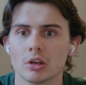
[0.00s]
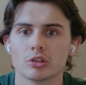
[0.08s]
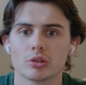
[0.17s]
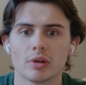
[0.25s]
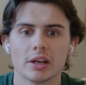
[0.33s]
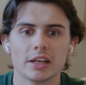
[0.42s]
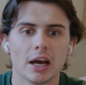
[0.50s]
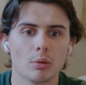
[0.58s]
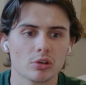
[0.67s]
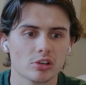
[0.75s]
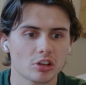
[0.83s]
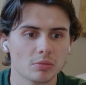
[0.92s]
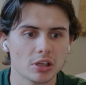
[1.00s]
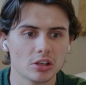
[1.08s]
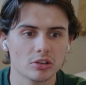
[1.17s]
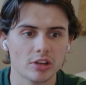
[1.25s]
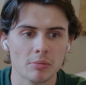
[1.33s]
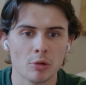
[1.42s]
So right now we're just going to
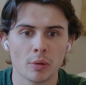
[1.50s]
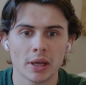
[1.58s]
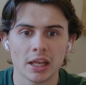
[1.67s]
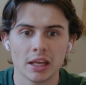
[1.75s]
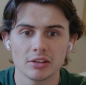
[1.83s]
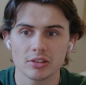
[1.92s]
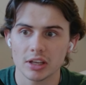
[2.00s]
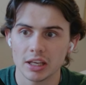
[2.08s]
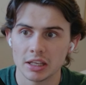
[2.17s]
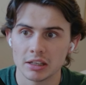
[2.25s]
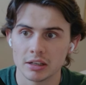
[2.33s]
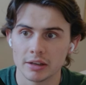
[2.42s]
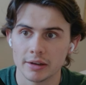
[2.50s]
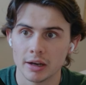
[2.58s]
be demoing it in